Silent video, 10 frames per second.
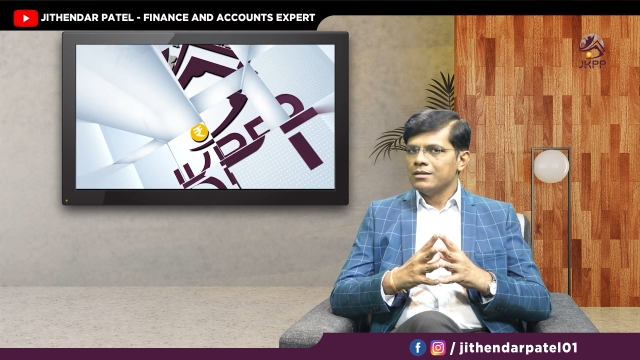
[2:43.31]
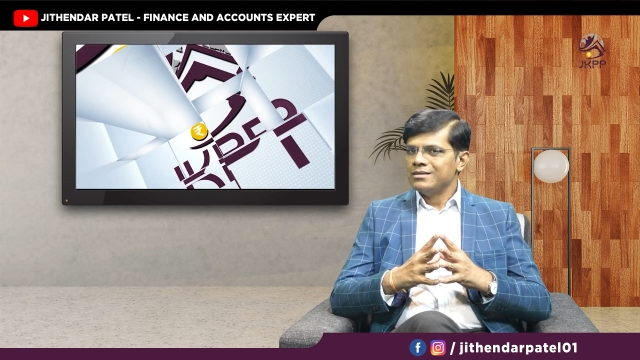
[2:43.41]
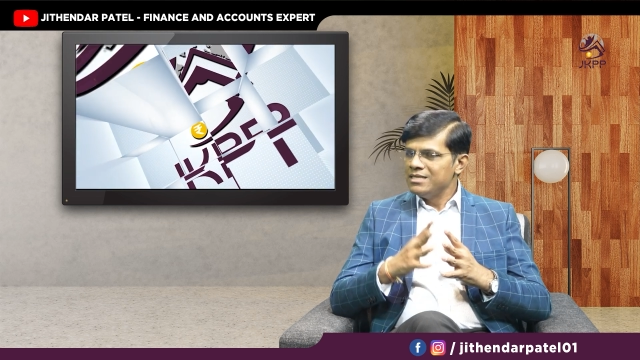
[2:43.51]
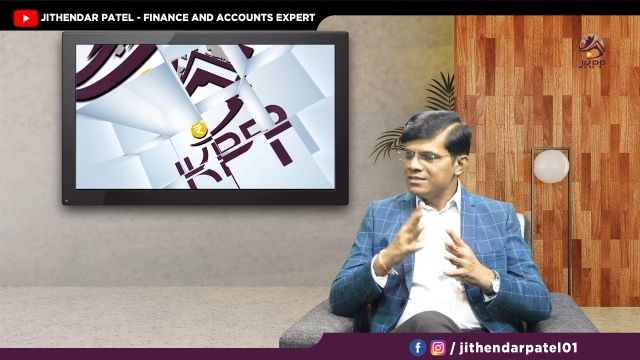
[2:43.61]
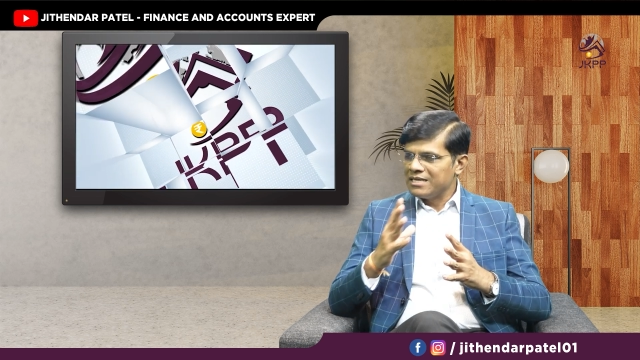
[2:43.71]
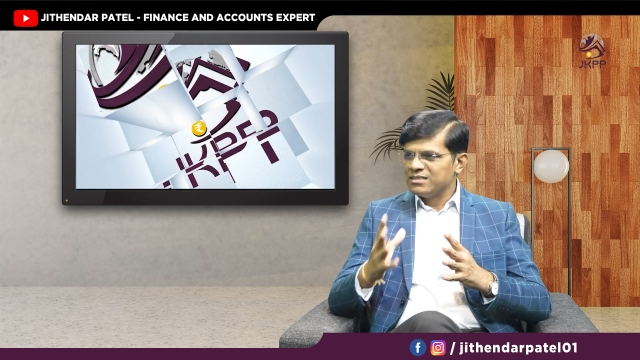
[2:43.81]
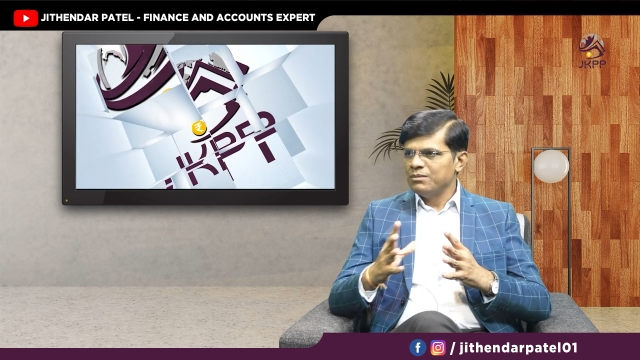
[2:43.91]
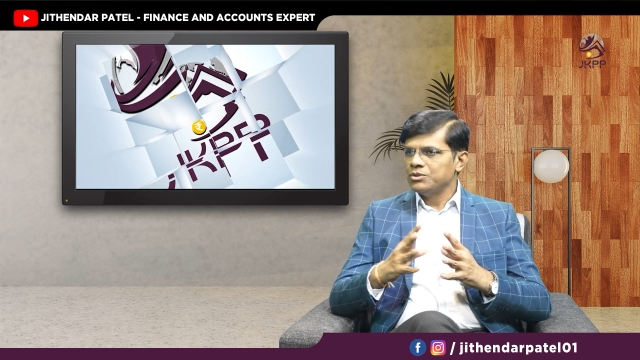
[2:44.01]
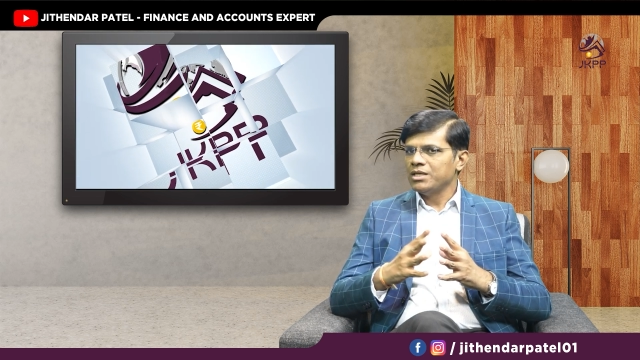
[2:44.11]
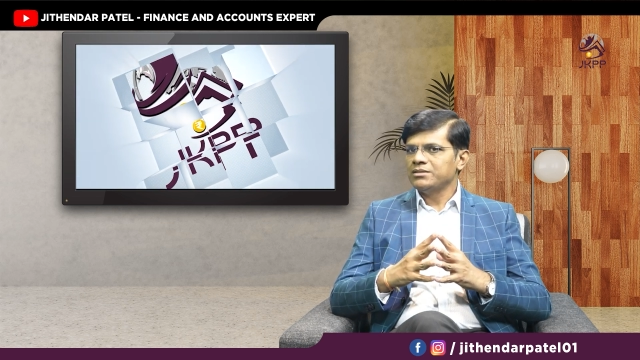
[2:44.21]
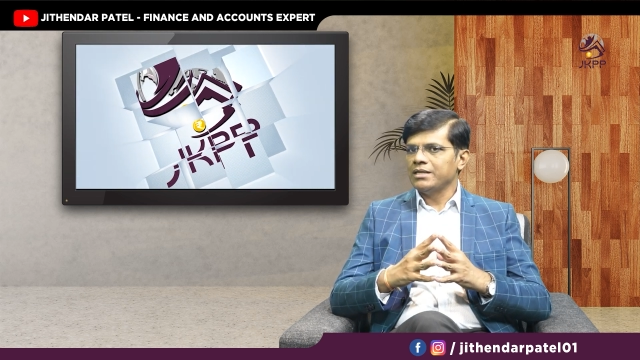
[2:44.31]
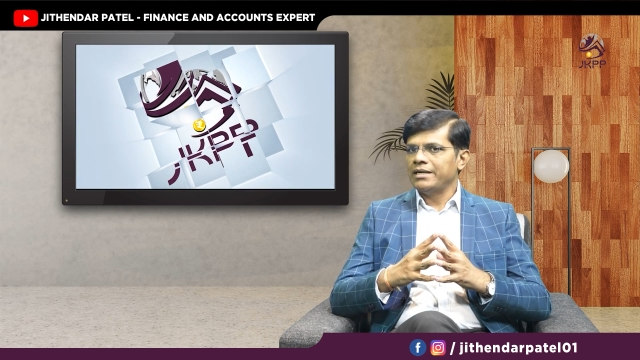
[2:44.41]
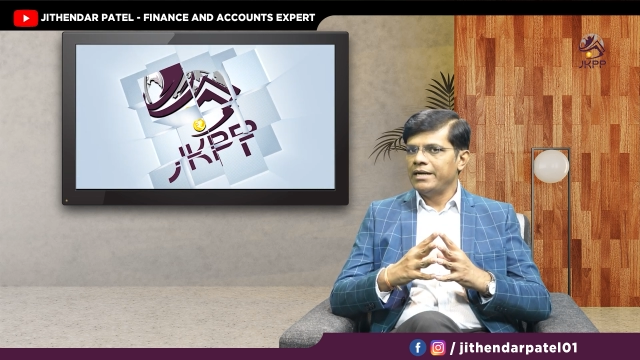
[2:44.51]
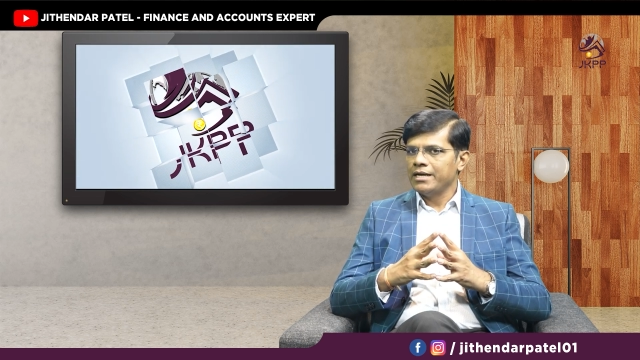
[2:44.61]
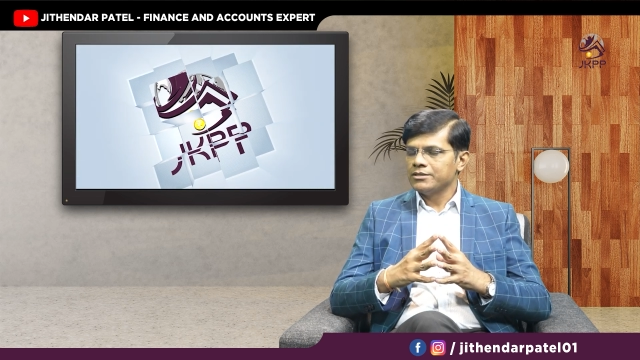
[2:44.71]
These exemptions and
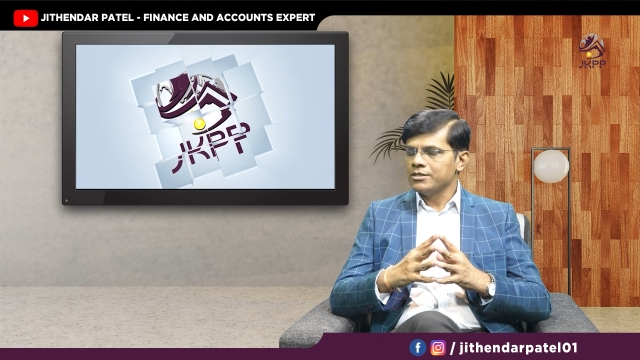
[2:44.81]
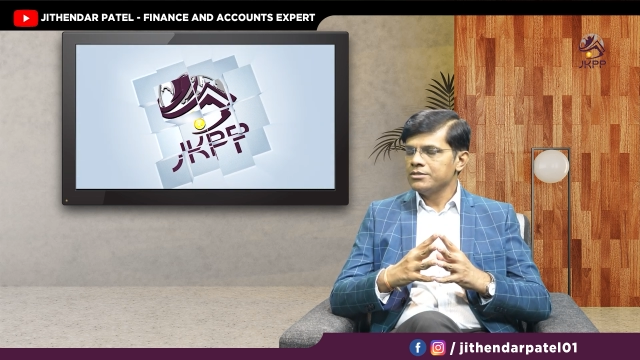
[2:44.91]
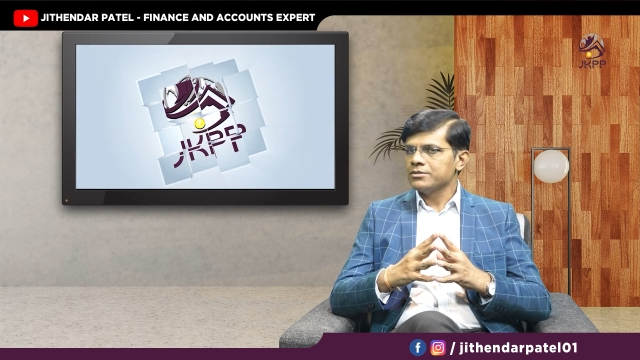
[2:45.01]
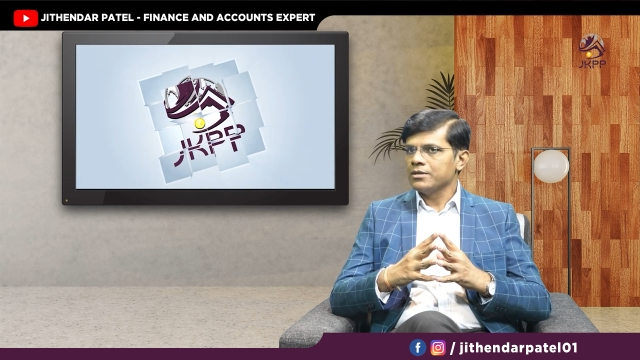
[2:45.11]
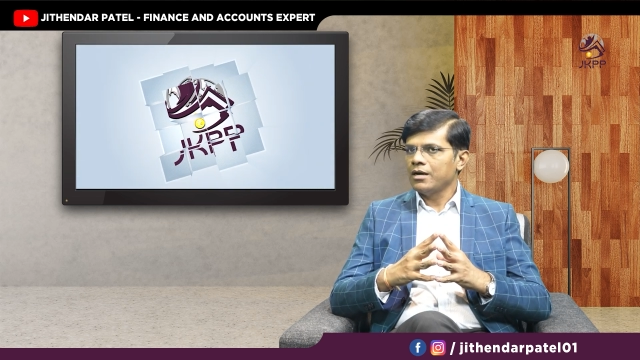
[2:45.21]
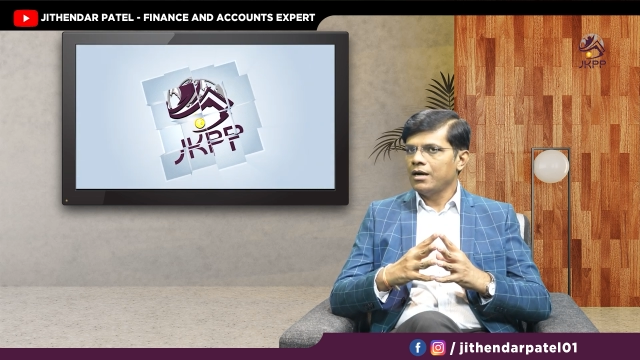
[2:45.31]
deductions